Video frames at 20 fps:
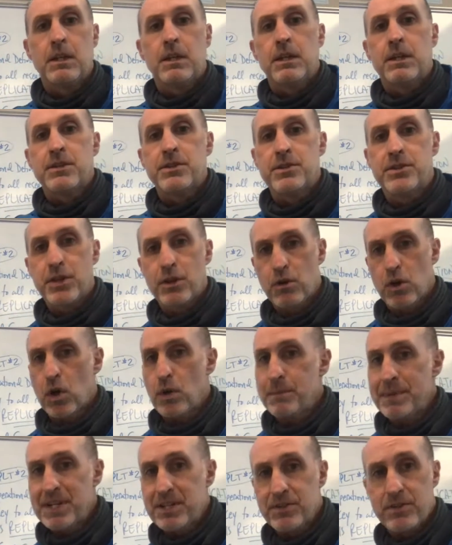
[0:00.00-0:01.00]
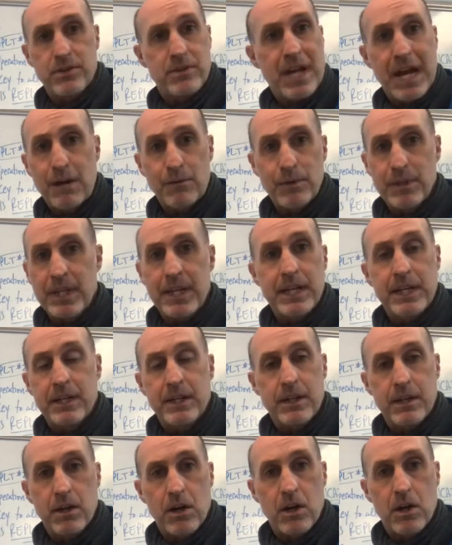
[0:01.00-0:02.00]
0 means they're not related
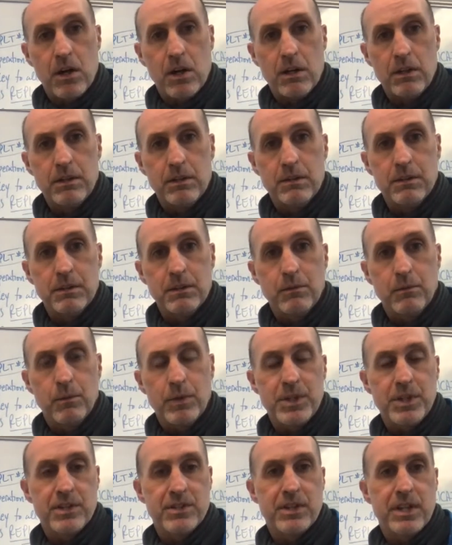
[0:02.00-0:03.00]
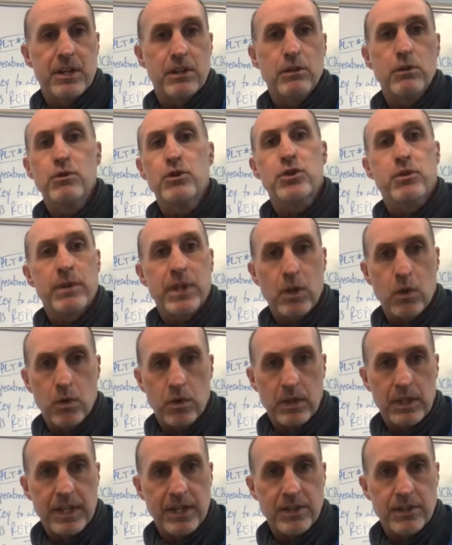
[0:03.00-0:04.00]
at all, which is an illusory
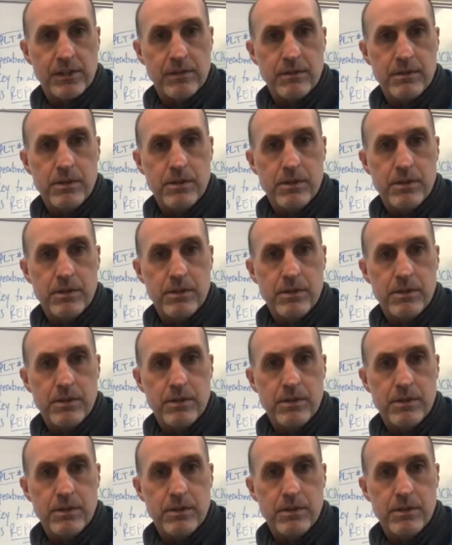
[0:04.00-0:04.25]
correlation.